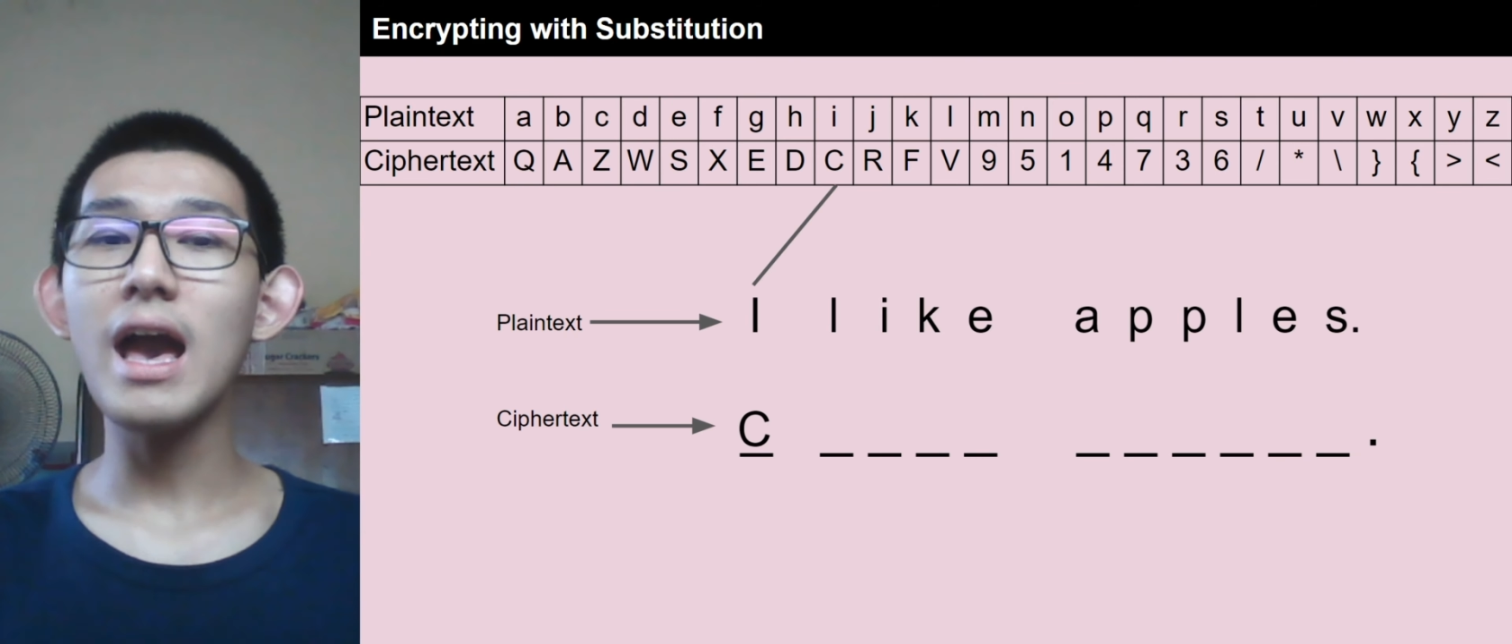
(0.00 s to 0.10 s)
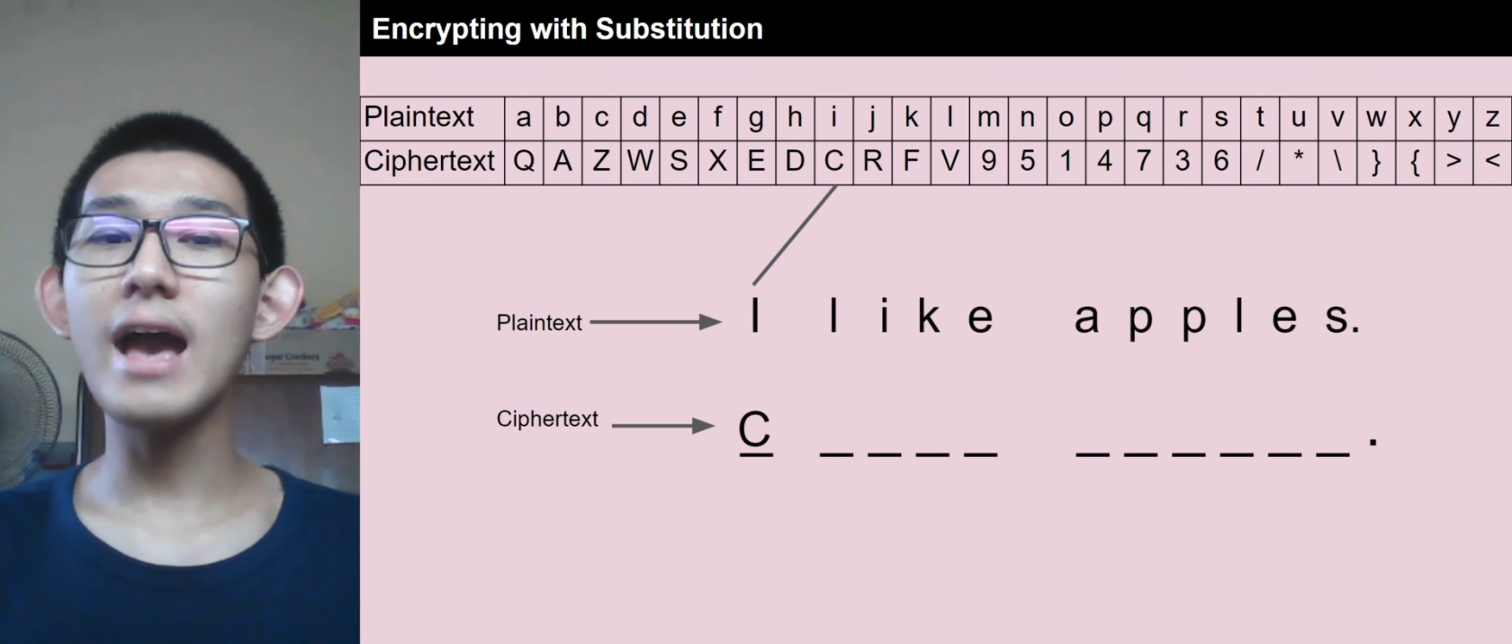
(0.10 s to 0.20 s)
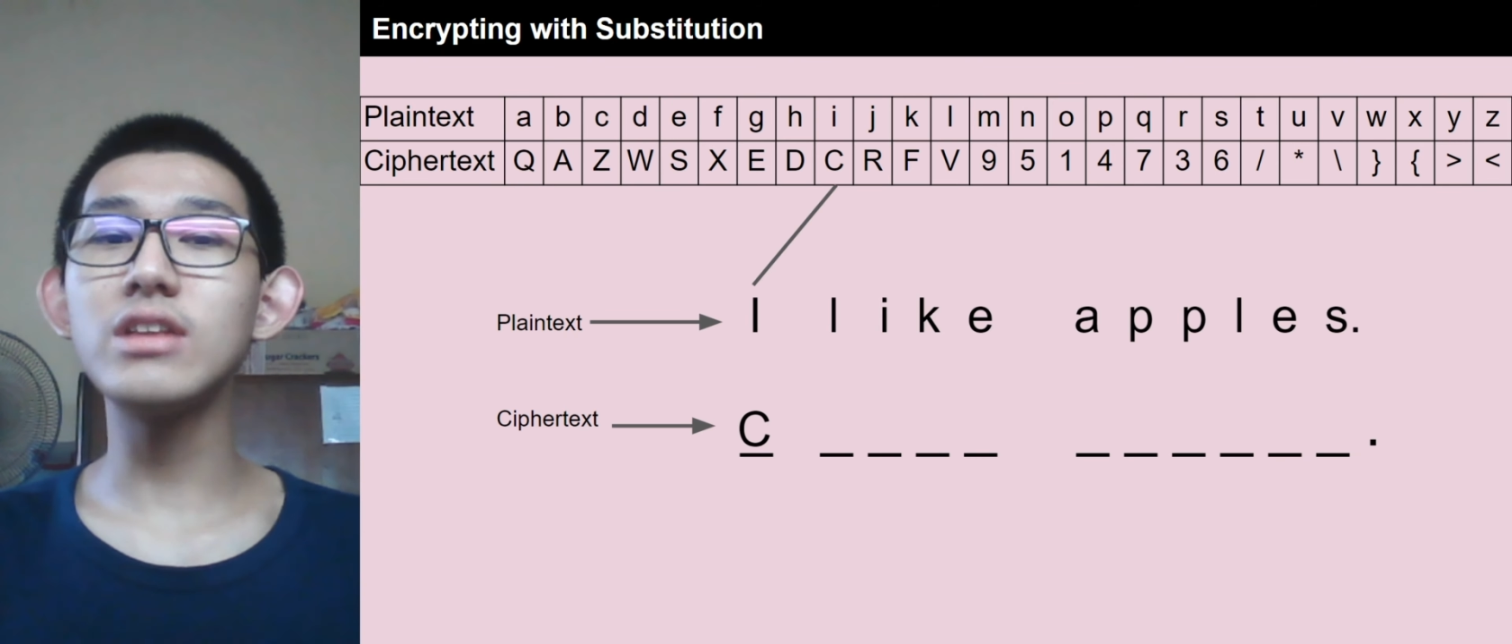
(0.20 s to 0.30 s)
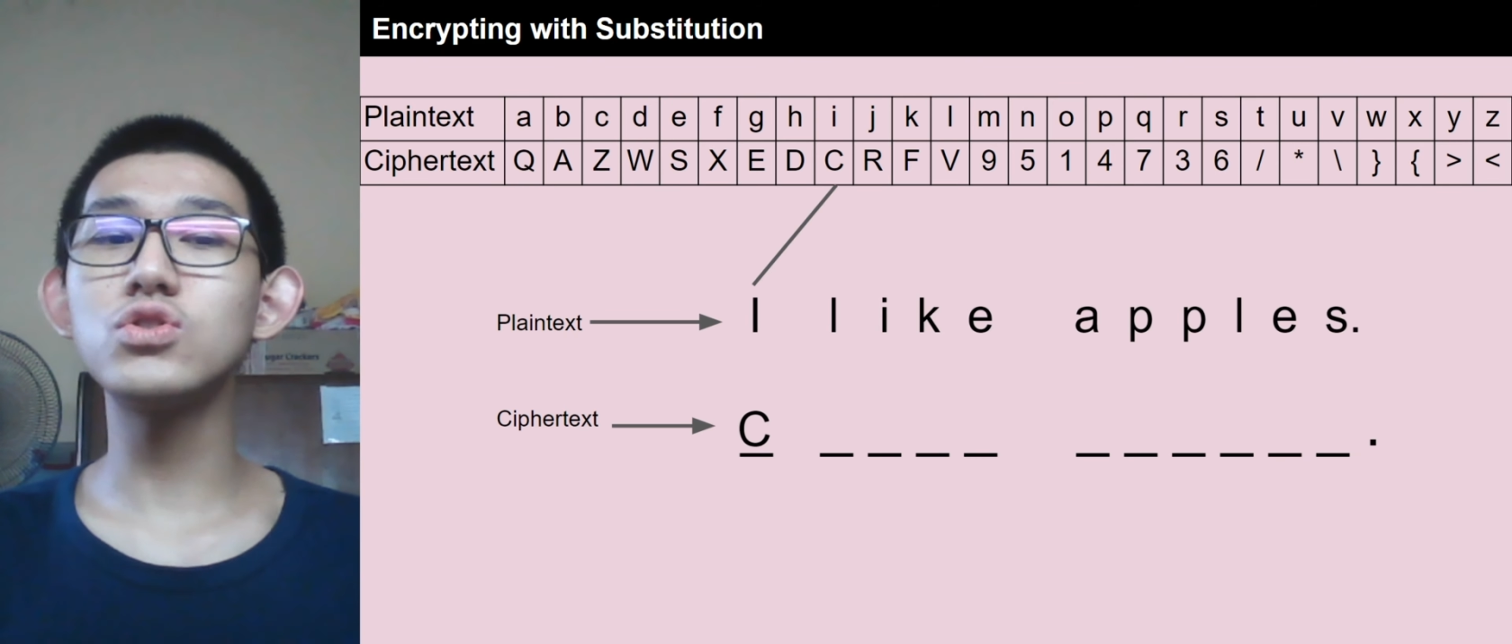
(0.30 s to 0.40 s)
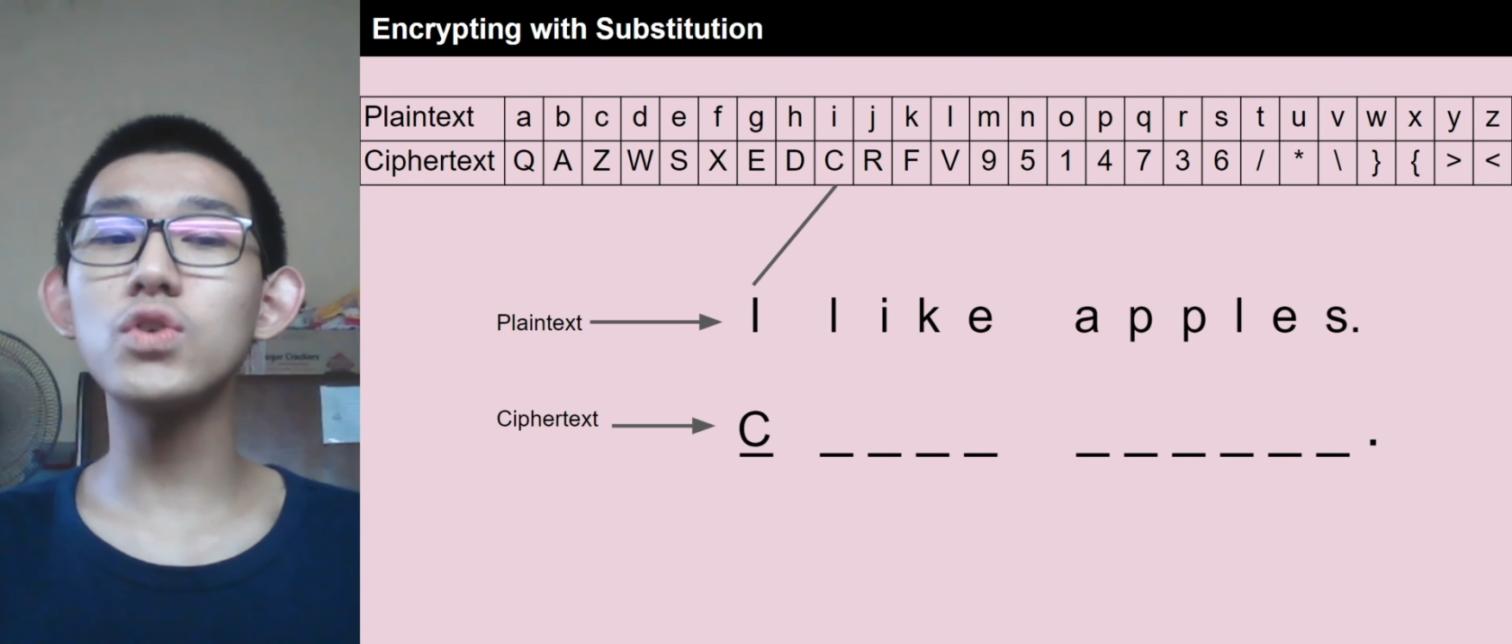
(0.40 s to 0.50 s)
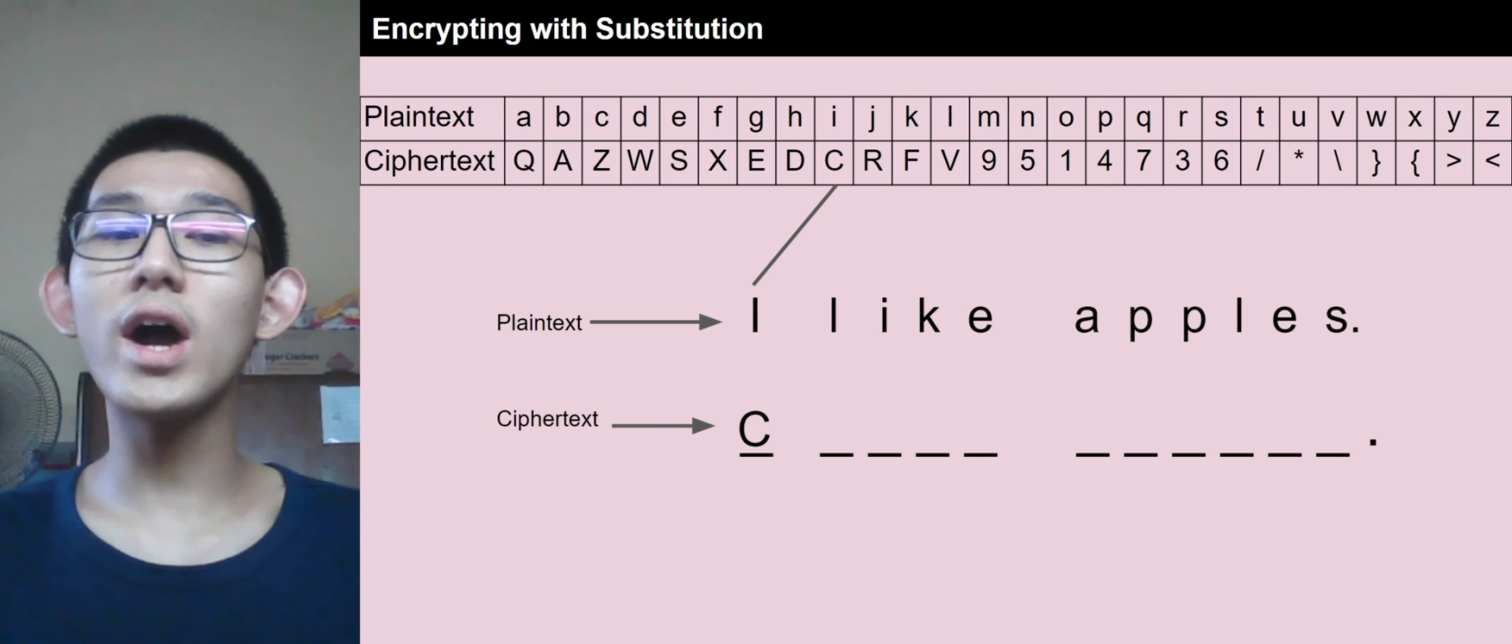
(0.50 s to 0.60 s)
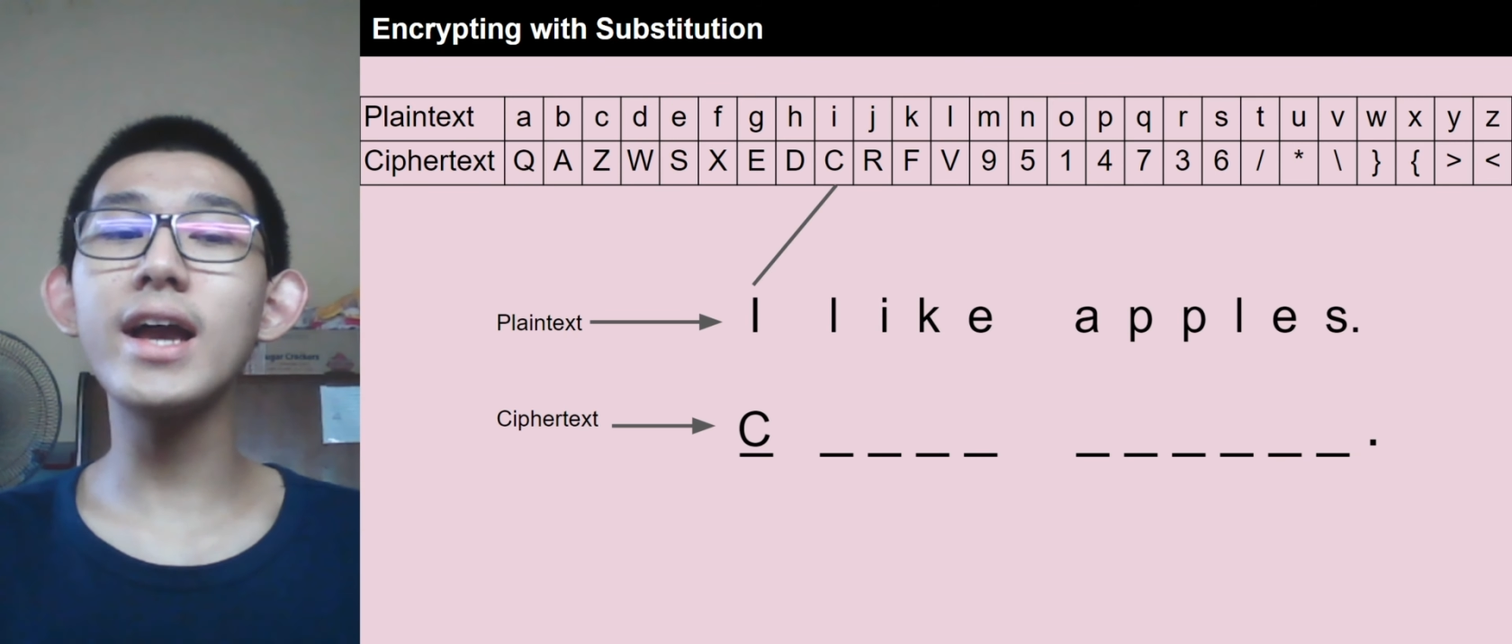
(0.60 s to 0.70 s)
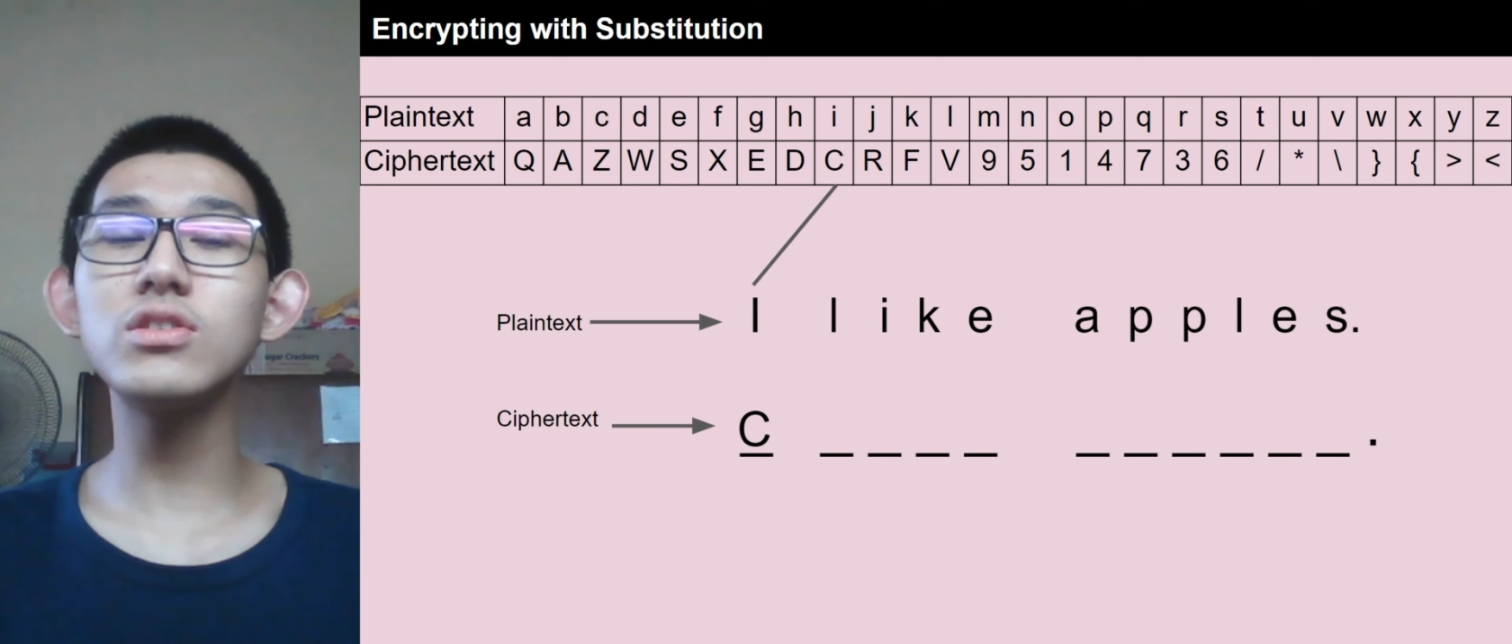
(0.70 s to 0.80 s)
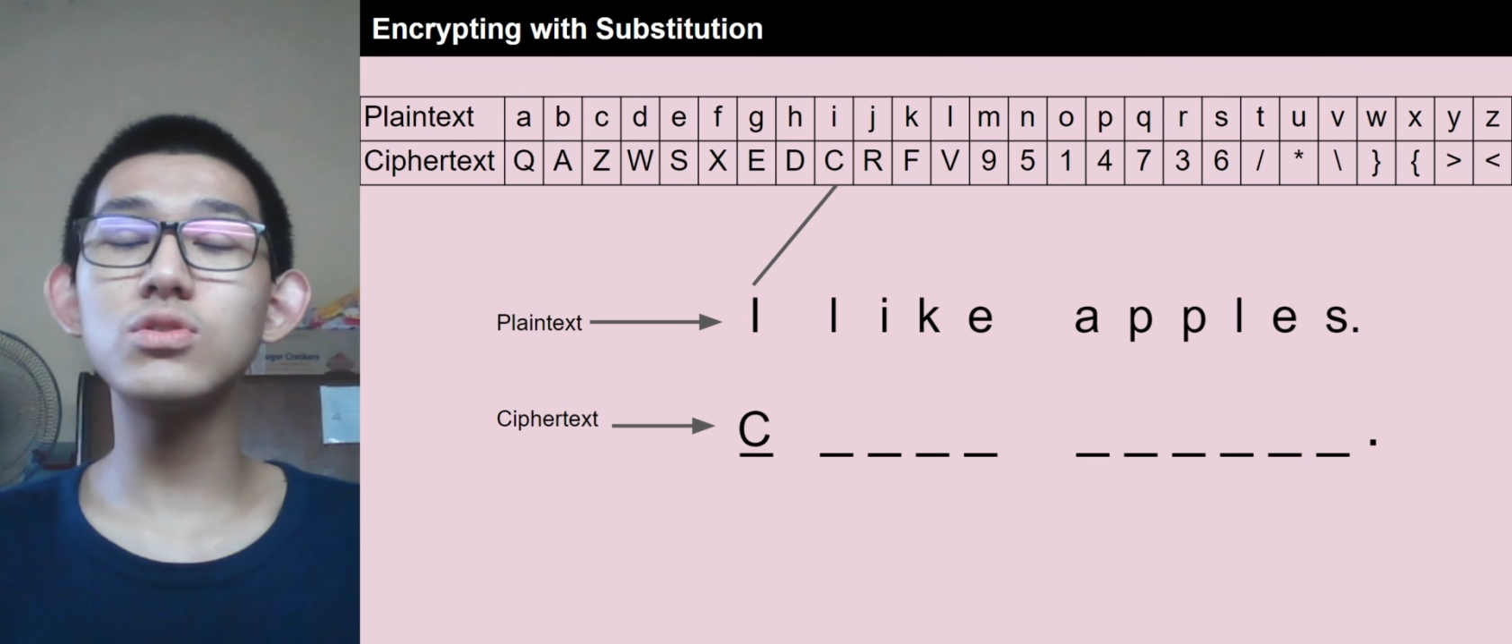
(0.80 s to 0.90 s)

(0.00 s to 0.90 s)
and try